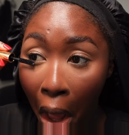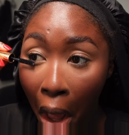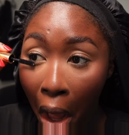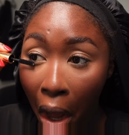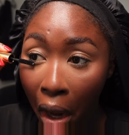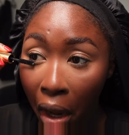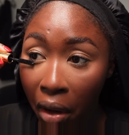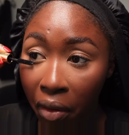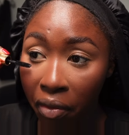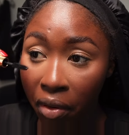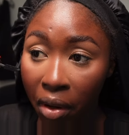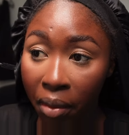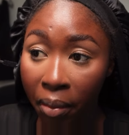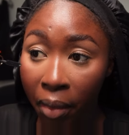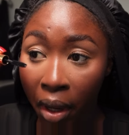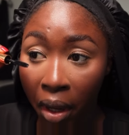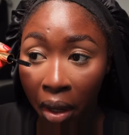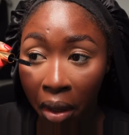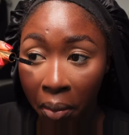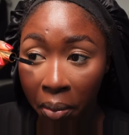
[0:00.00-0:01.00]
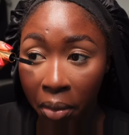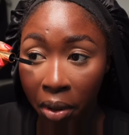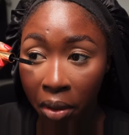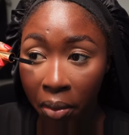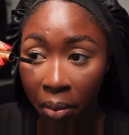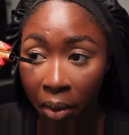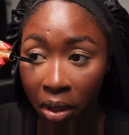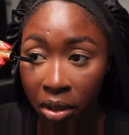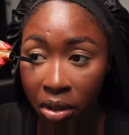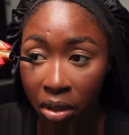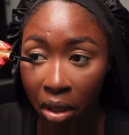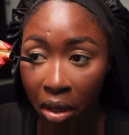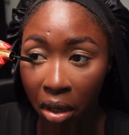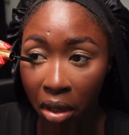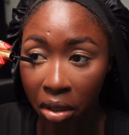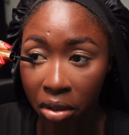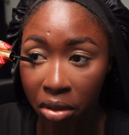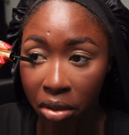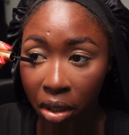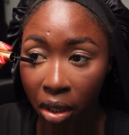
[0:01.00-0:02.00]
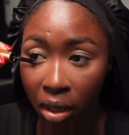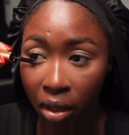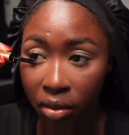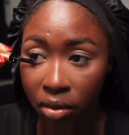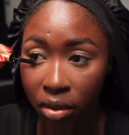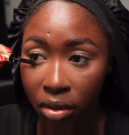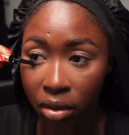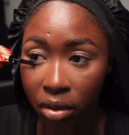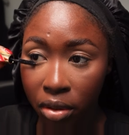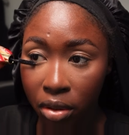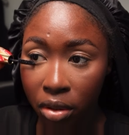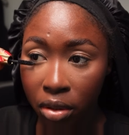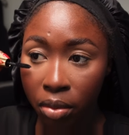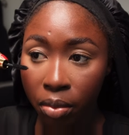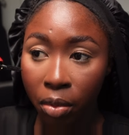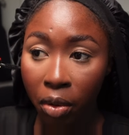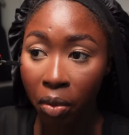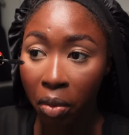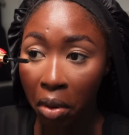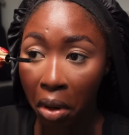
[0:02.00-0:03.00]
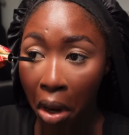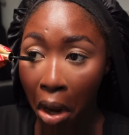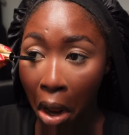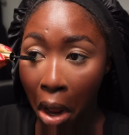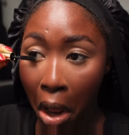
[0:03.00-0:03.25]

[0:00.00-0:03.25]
I can't find my big mascara, so I have to use this small one.